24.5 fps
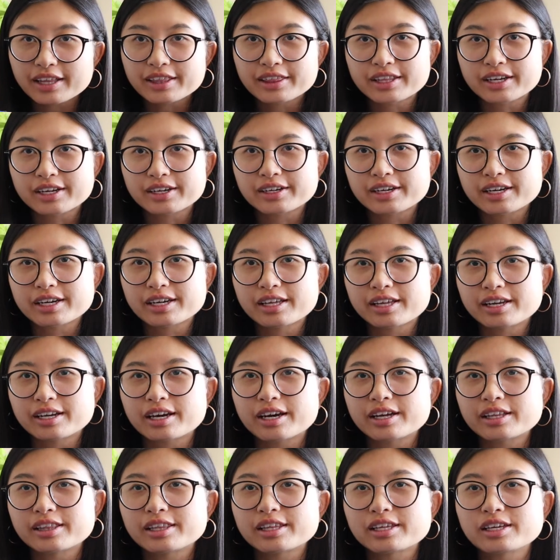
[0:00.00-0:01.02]
They're in
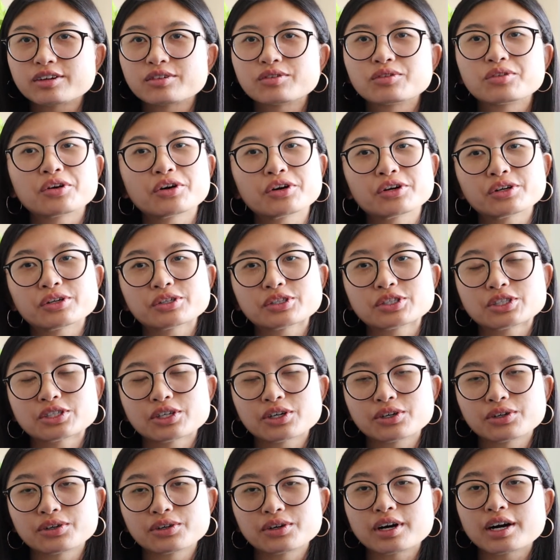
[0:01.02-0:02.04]
the Royal
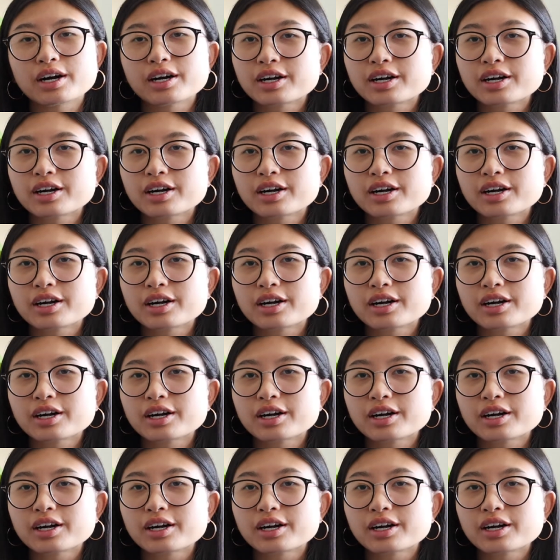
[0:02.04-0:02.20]
Toe